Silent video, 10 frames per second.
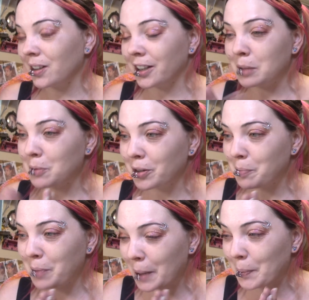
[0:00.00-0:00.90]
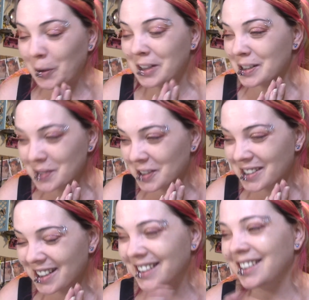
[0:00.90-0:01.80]
I keep calling it bad boy because I'm so
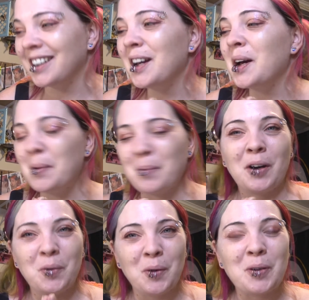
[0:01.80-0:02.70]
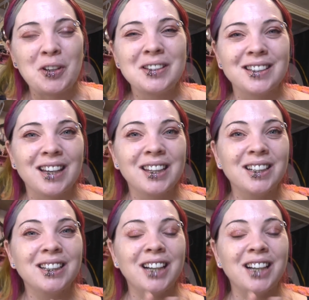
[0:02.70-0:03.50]
excited, but we'll put it together.